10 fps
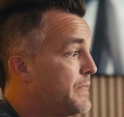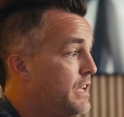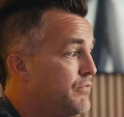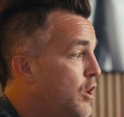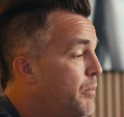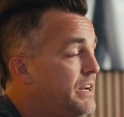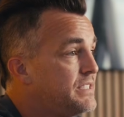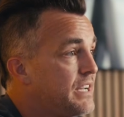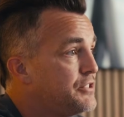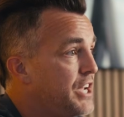If nobody
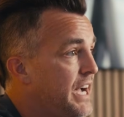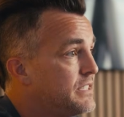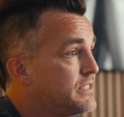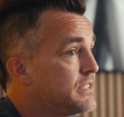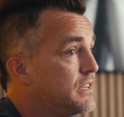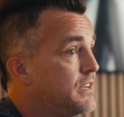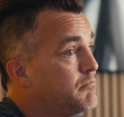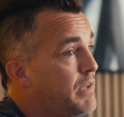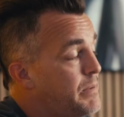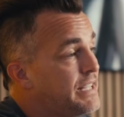says yes,
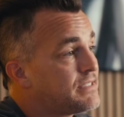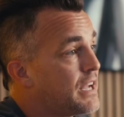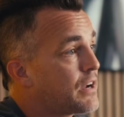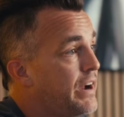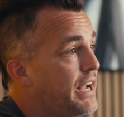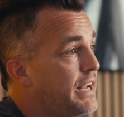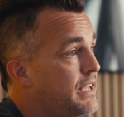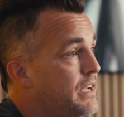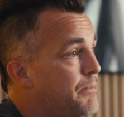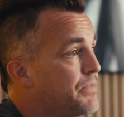maybe it's not a great idea.